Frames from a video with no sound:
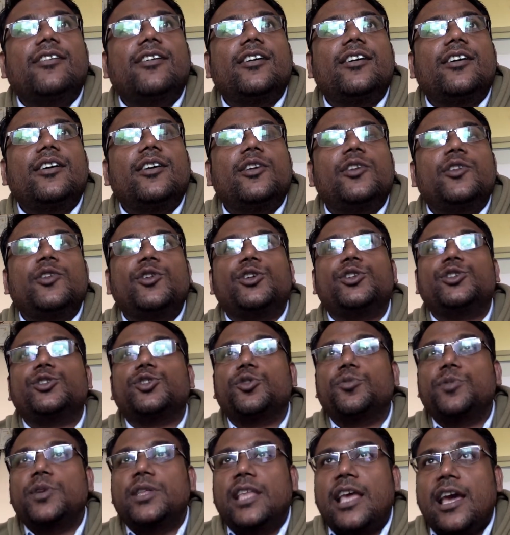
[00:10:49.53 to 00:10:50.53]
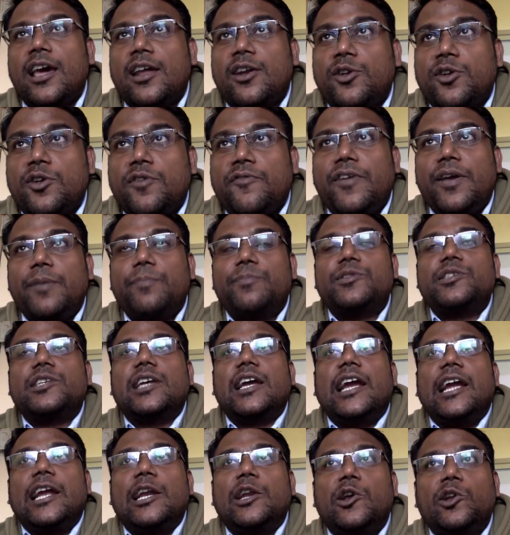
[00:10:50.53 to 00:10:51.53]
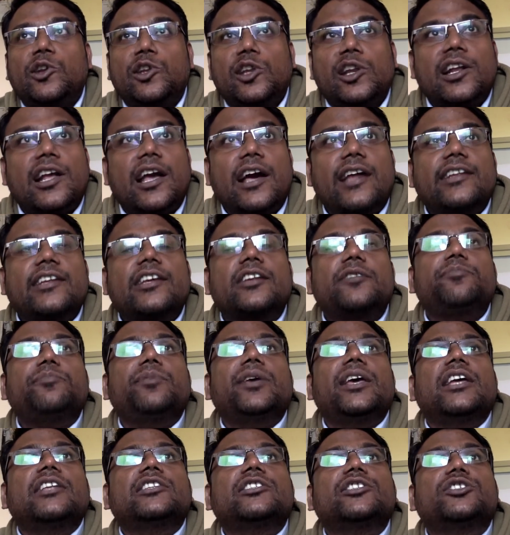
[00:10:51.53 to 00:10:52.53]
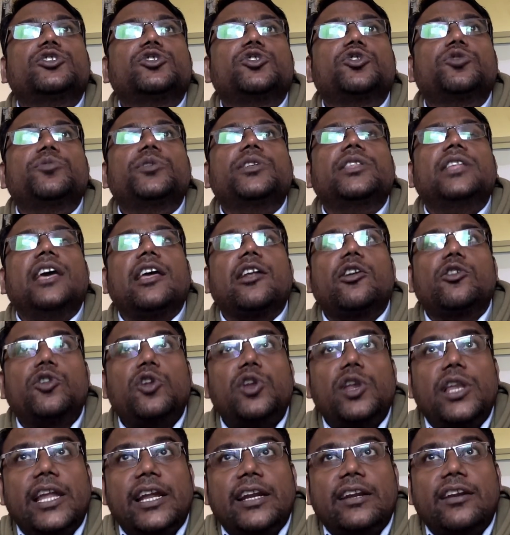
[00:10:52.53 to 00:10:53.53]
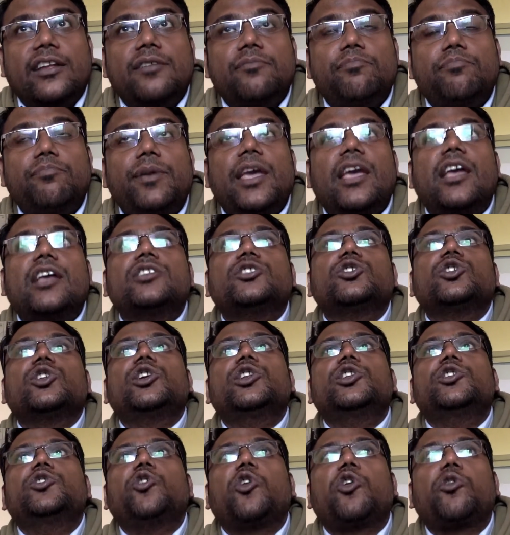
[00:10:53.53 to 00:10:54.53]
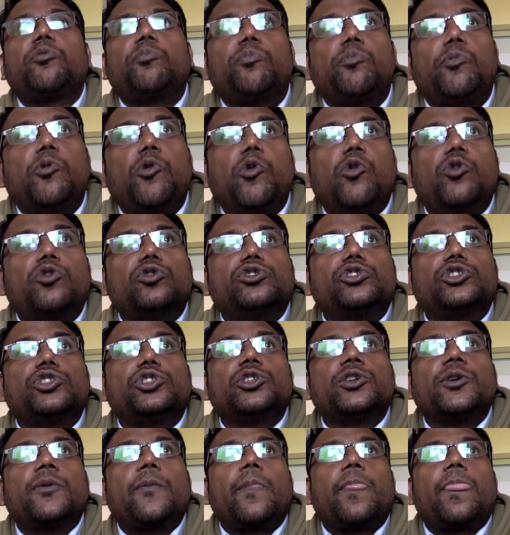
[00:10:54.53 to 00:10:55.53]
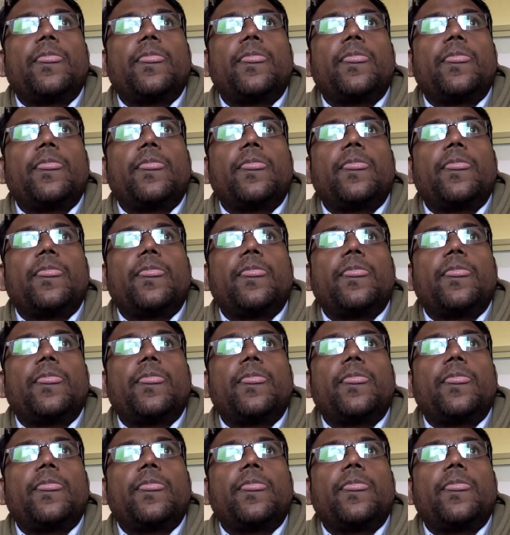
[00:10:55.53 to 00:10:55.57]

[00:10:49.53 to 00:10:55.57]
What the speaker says: It should be there on your website, on your career page. It should be there on your LinkedIn page, in your post.